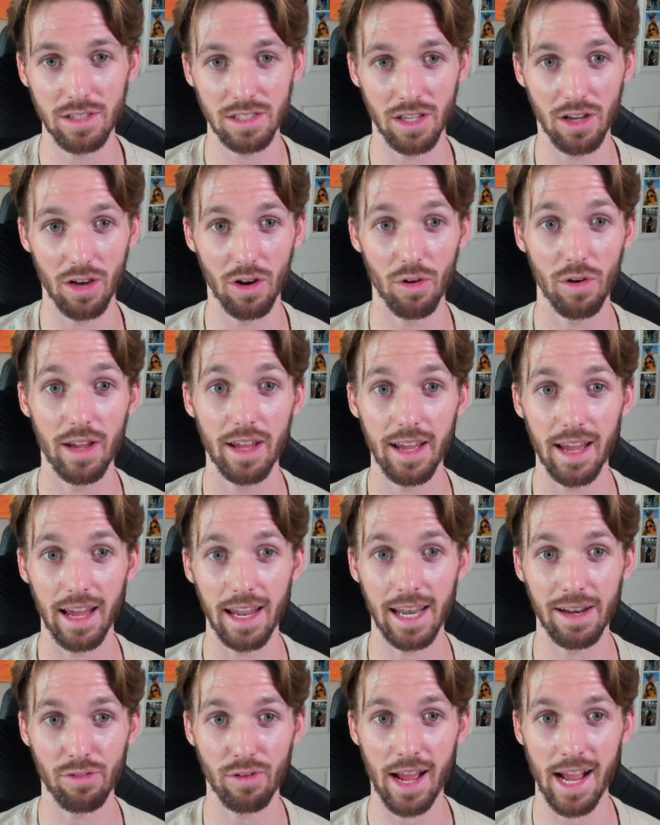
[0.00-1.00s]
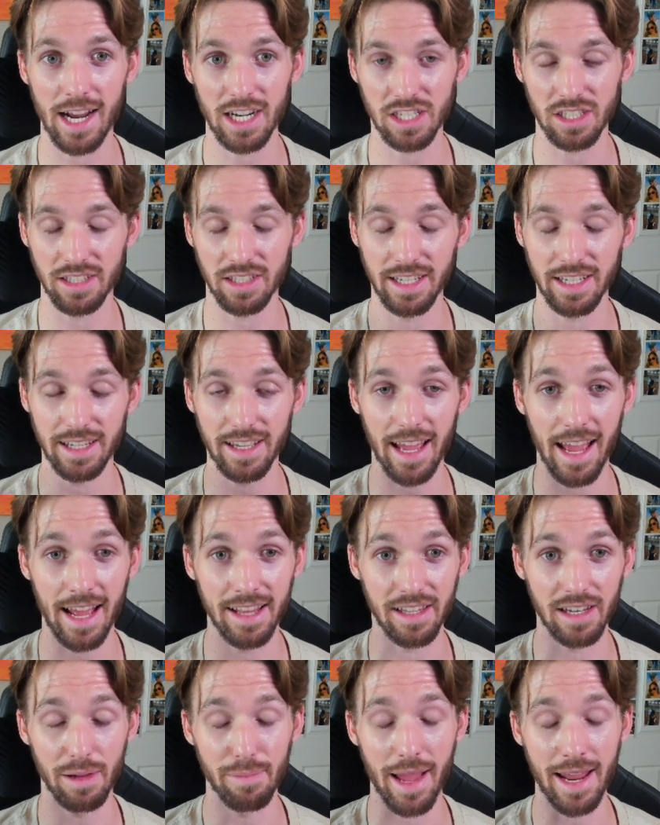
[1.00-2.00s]
so I never actually
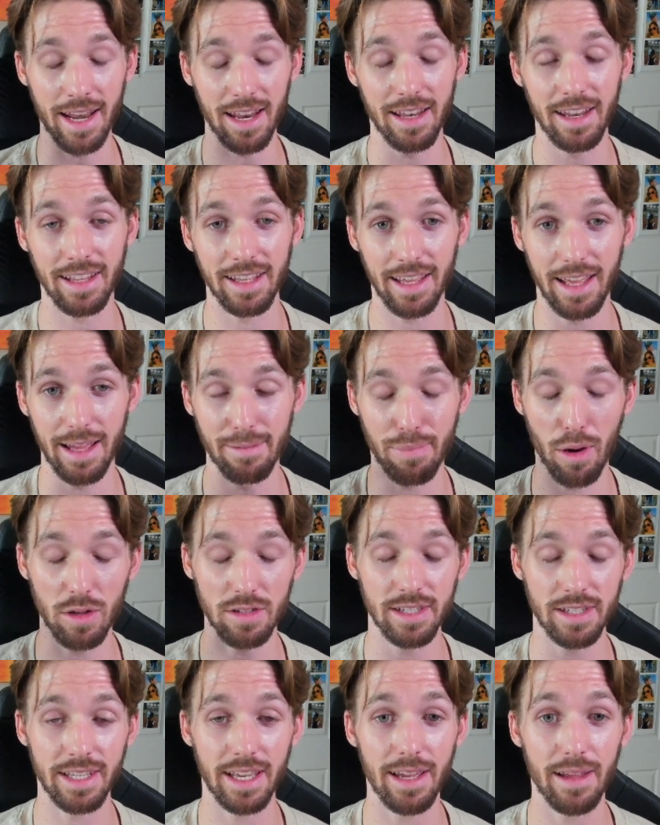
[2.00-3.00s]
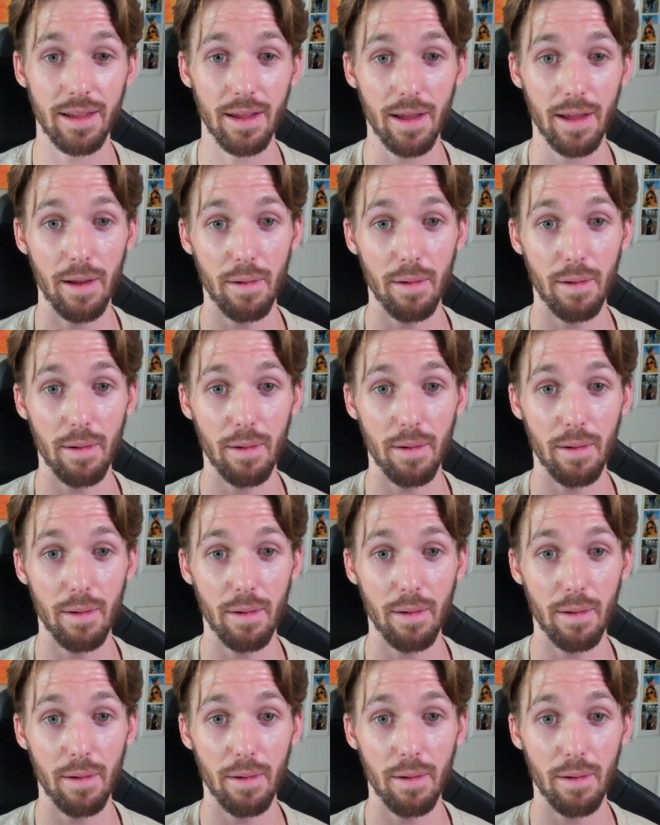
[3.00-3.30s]
ended up editing it and posting it.